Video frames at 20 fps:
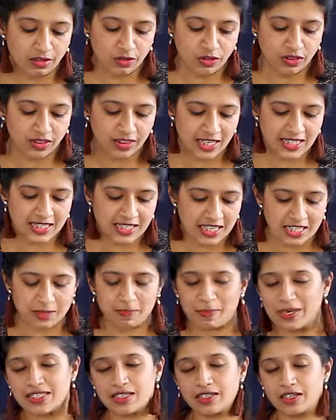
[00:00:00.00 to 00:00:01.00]
this is
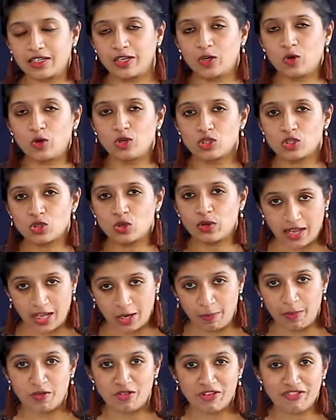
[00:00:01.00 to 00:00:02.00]
basically going to
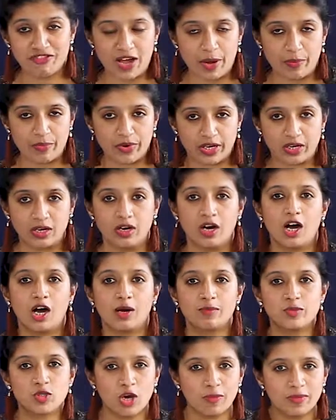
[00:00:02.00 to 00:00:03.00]
help our fabric
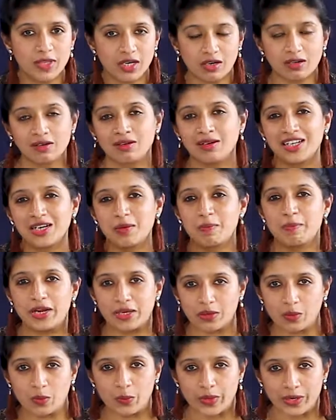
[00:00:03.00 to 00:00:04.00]
absorb the color in a
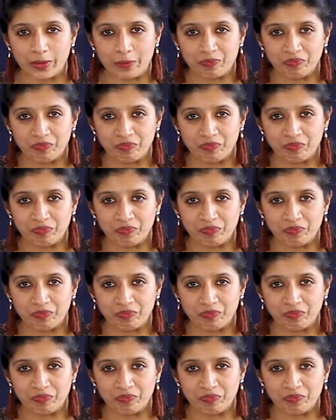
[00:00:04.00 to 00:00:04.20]
better way.